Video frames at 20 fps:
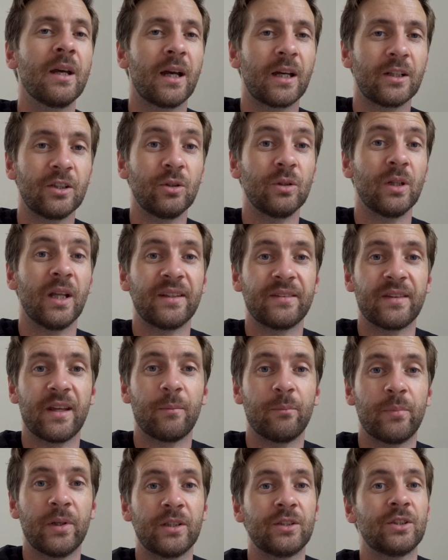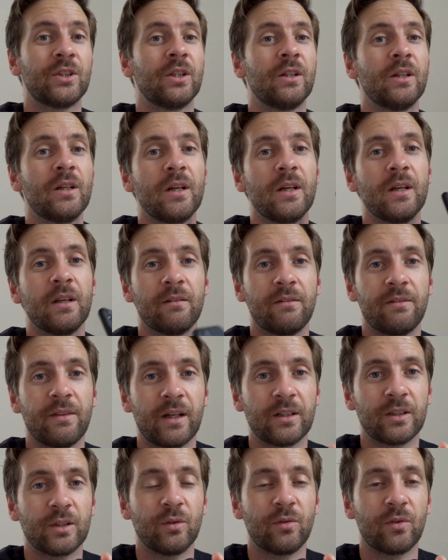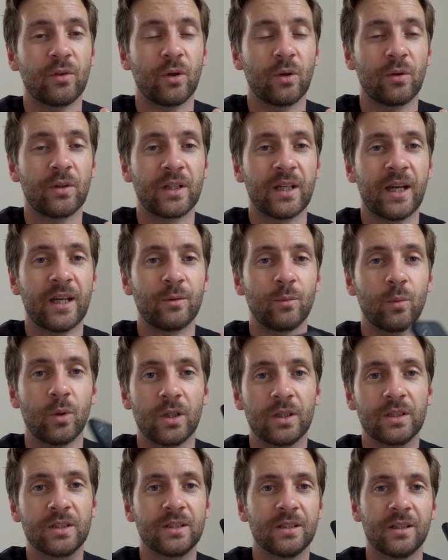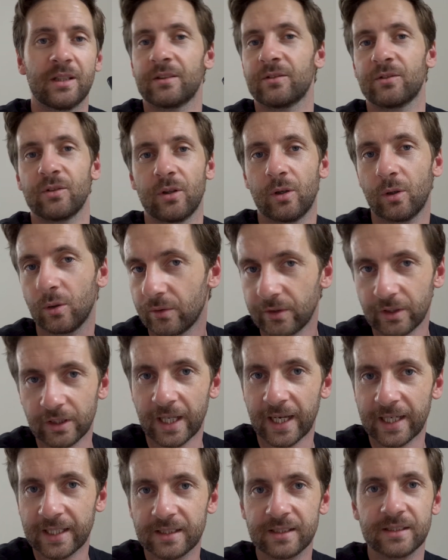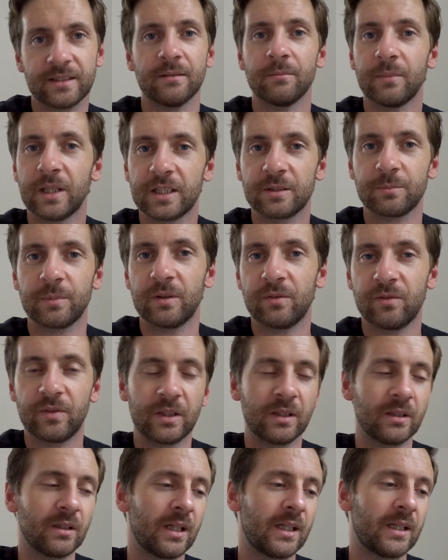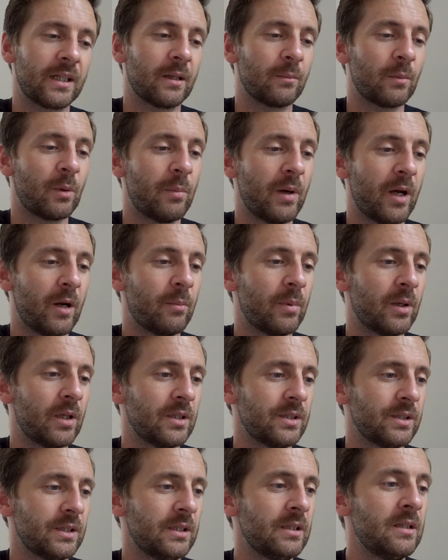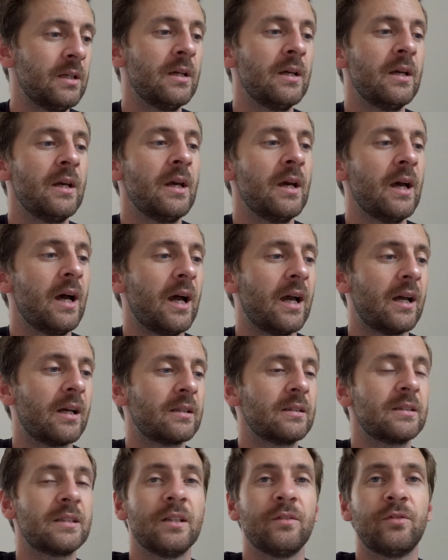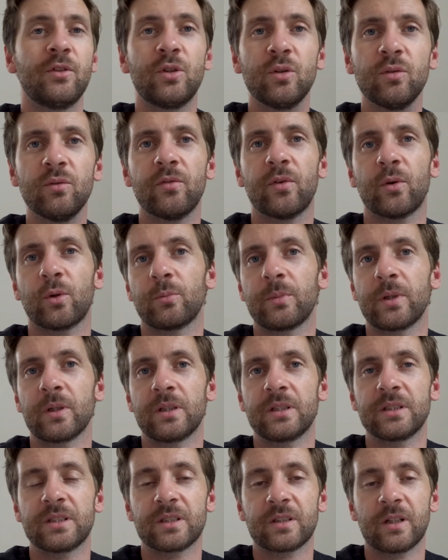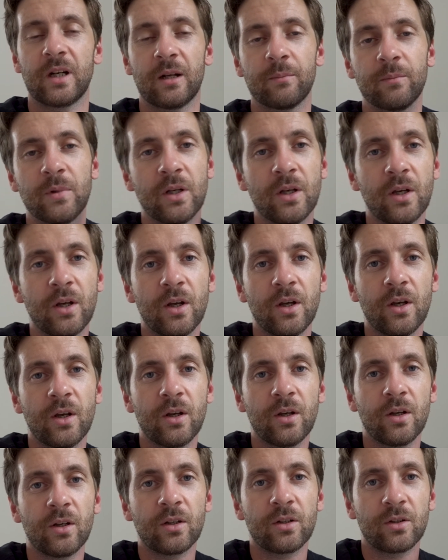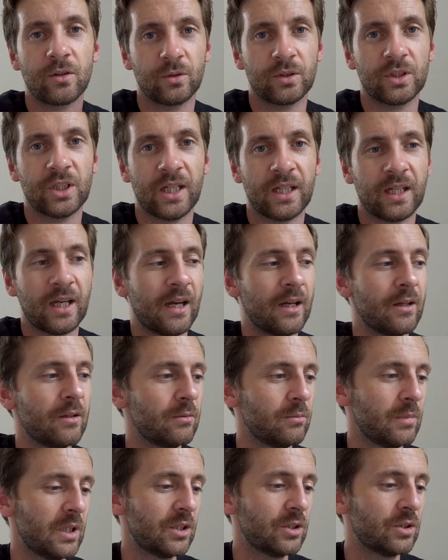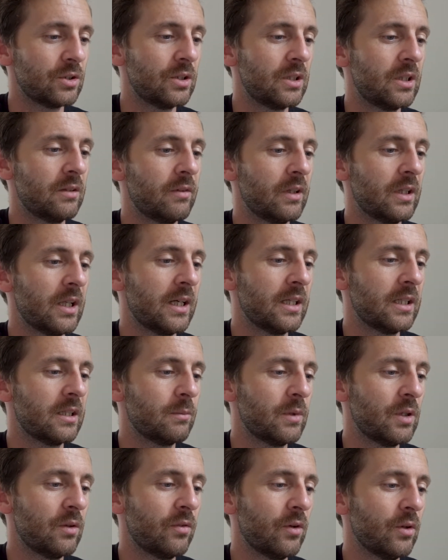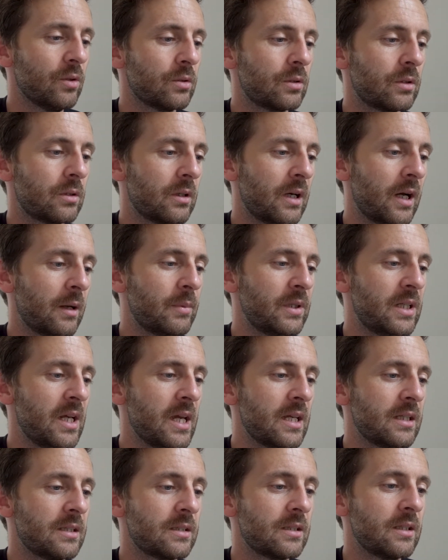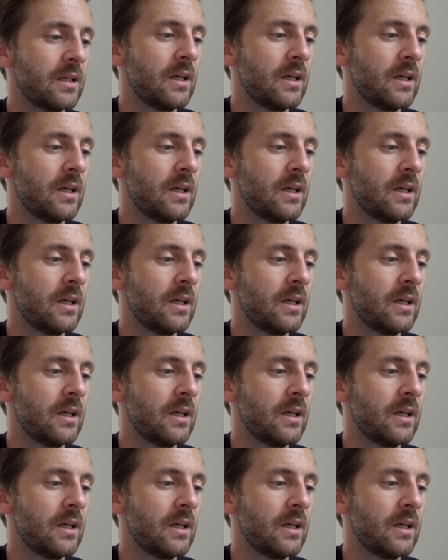and you like that picture, thank you for all the kind words and all the likes. It makes me feel like I'm a better person. And if you don't follow me on Instagram, go and check it out. Make sure you give it a like, give me a follow. Happy days.